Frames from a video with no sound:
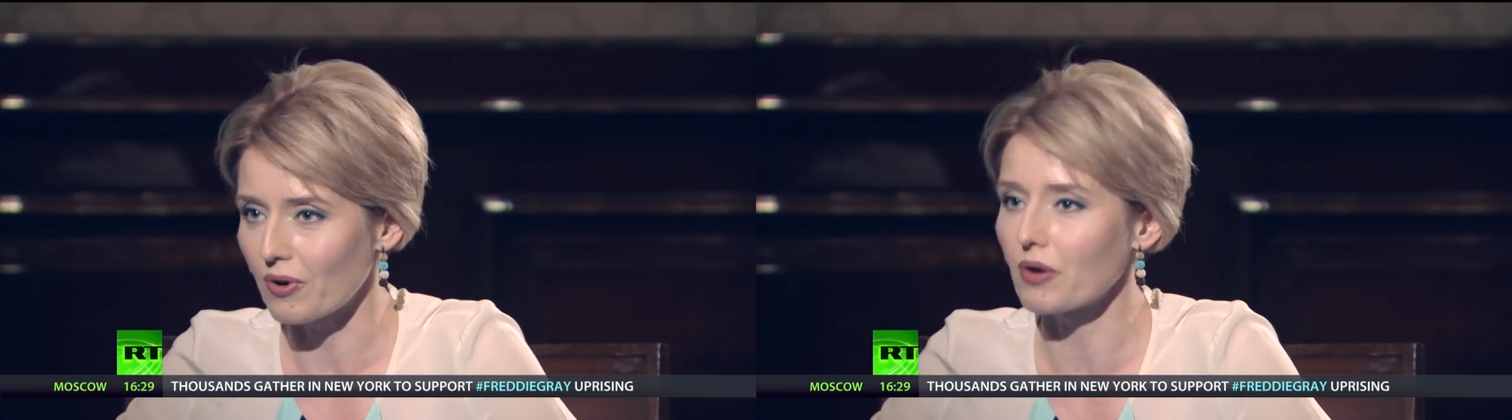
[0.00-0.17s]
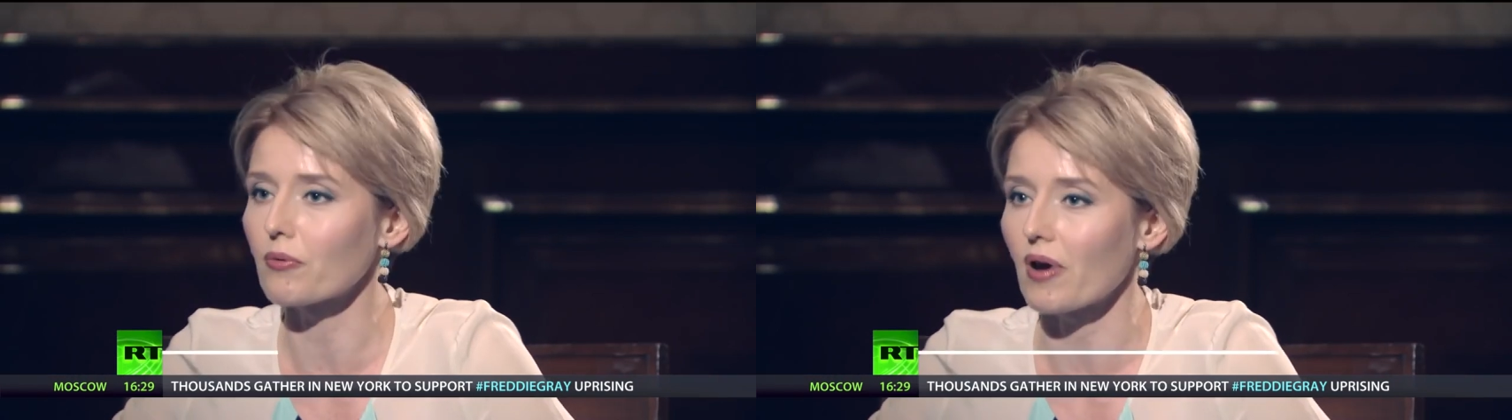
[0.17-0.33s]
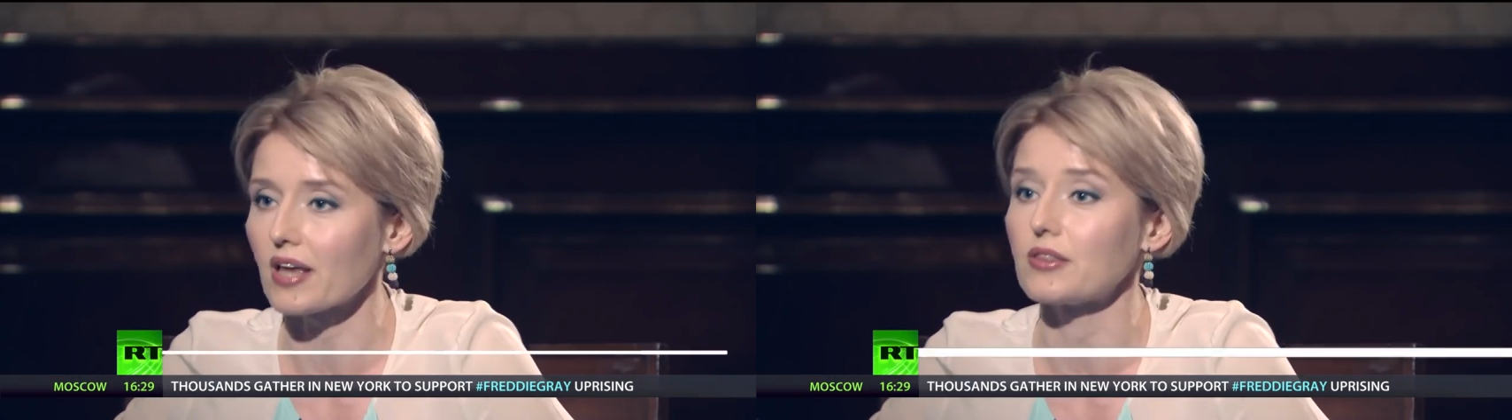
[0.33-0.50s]

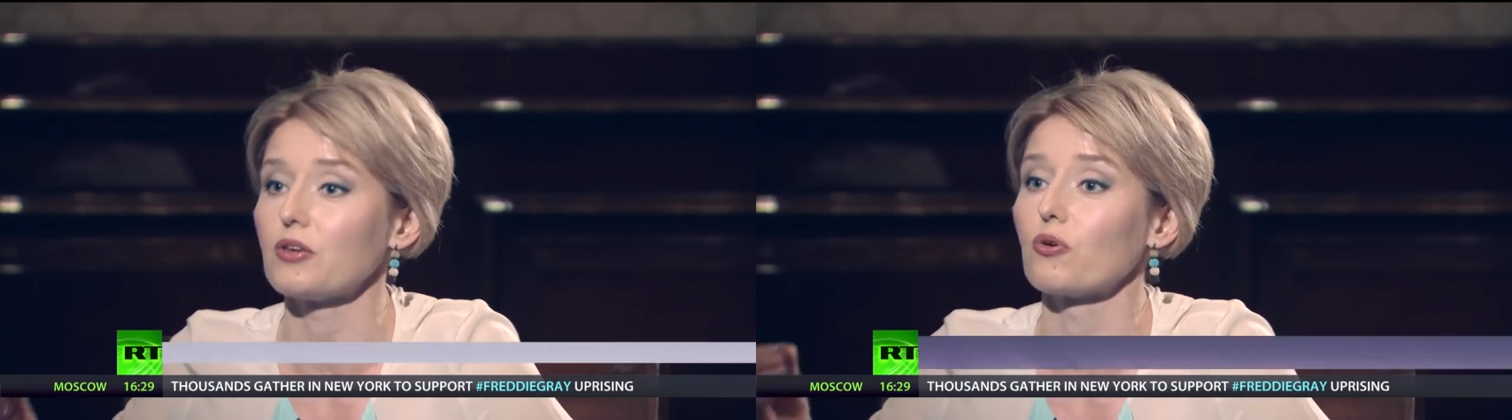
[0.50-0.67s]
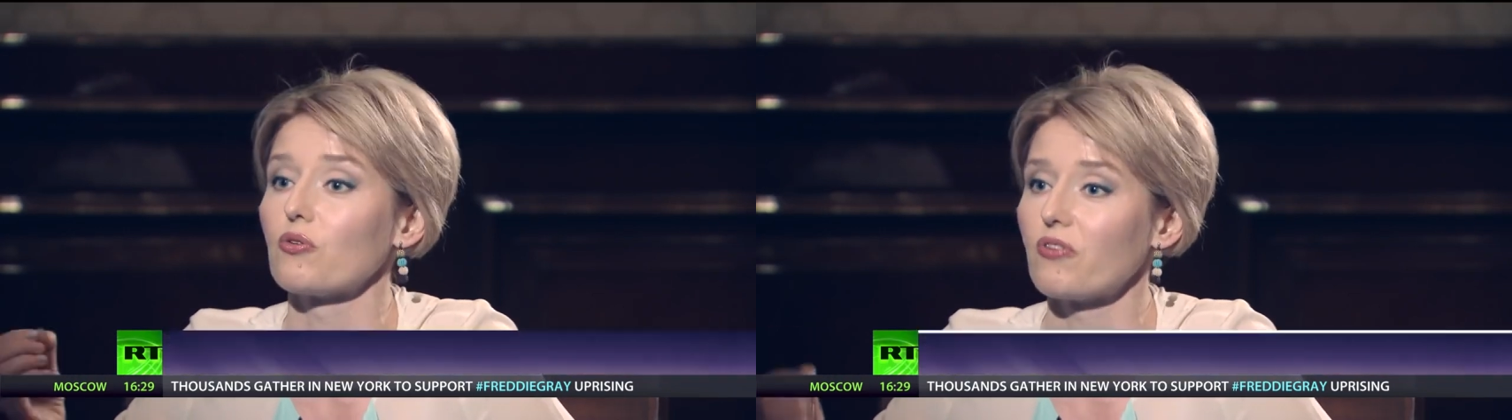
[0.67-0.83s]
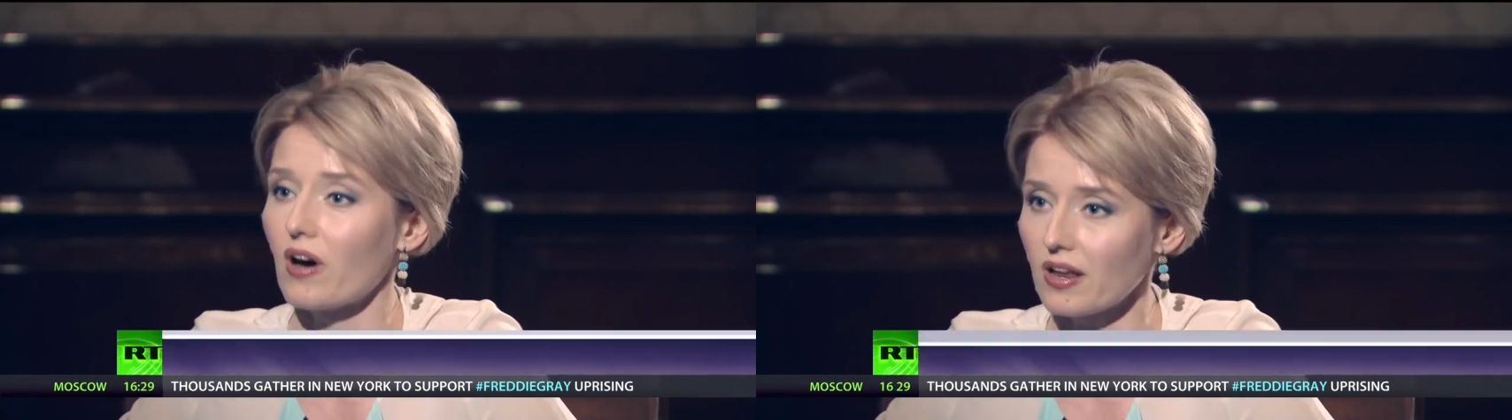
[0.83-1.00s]
reread
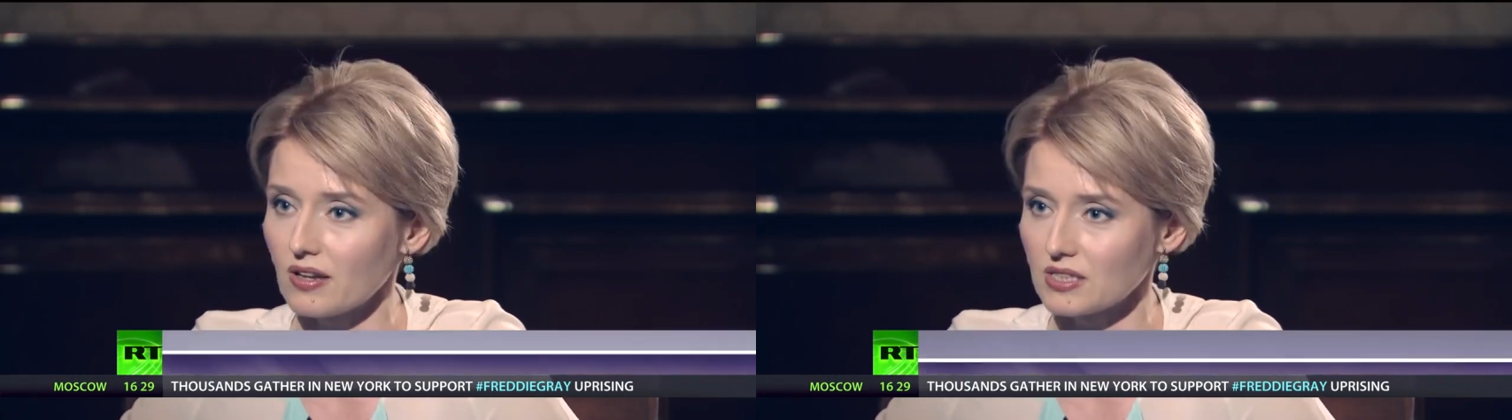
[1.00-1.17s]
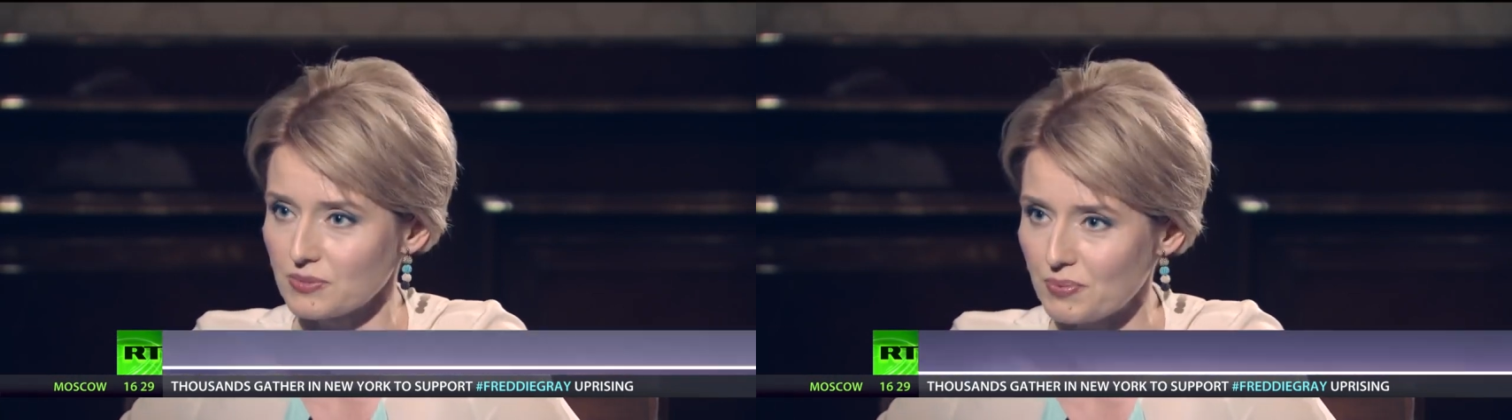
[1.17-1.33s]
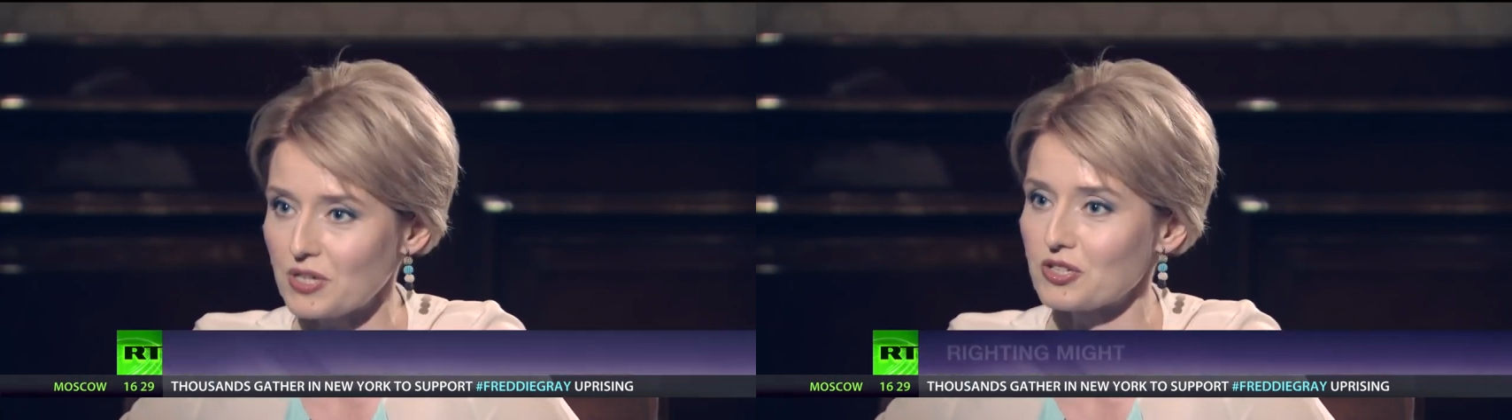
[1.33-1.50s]
your final
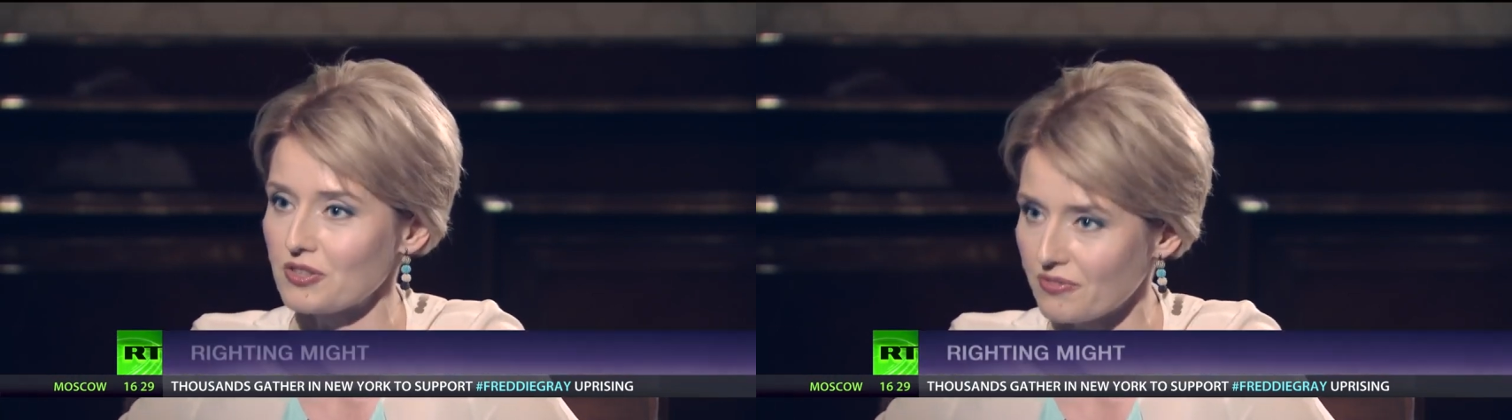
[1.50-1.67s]
speech,